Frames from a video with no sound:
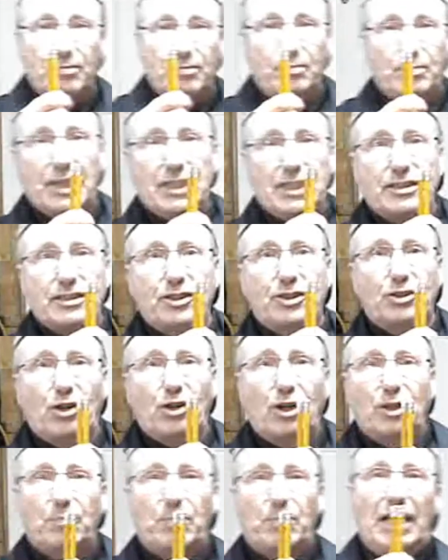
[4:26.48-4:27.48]
pick the
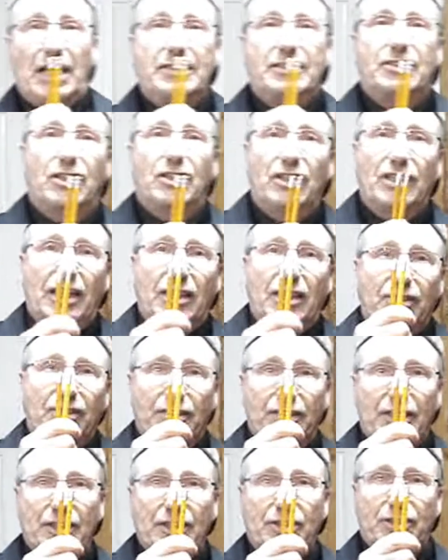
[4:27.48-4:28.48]
short pencil out of
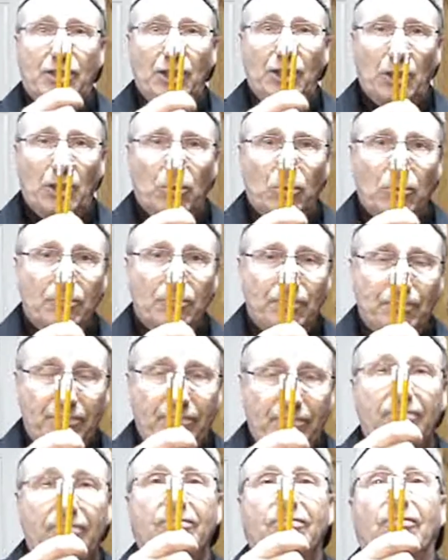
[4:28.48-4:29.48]
these two.
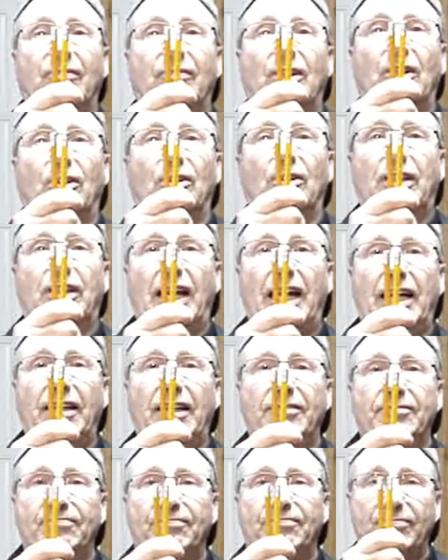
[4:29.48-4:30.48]

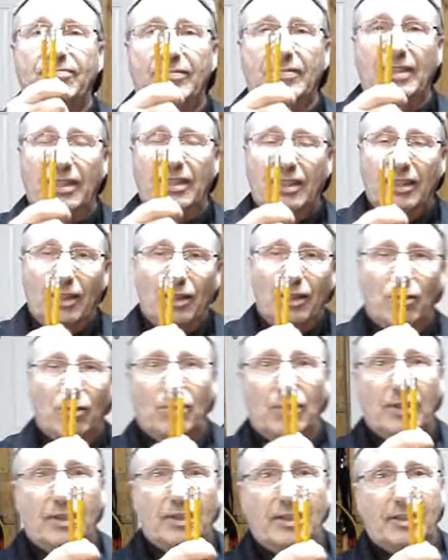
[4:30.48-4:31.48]
Okay?
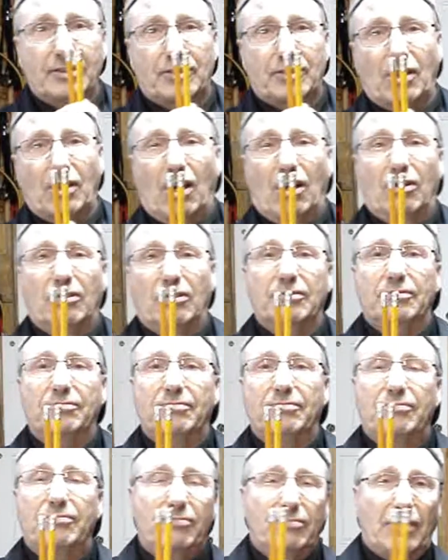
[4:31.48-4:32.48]
So
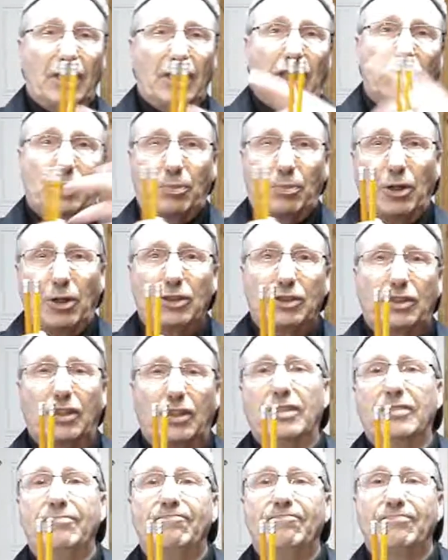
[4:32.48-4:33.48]
each
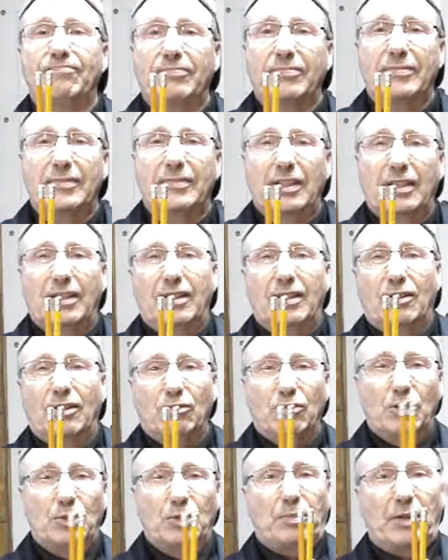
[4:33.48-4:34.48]
person
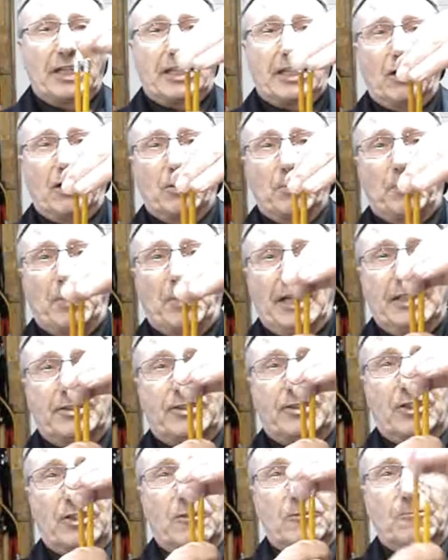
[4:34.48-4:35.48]
would pick out a
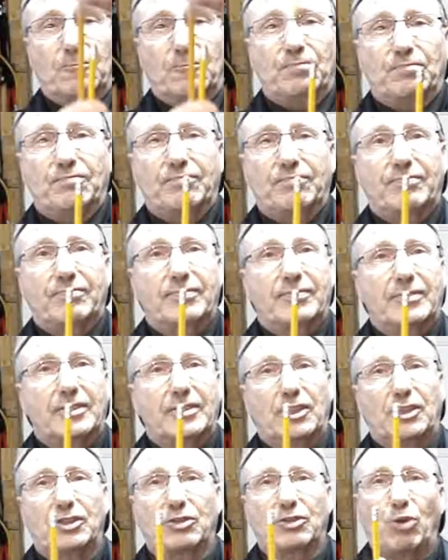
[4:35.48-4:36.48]
pencil.
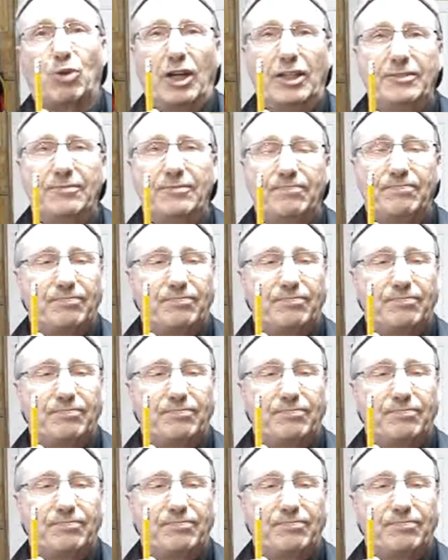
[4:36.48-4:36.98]
There's one.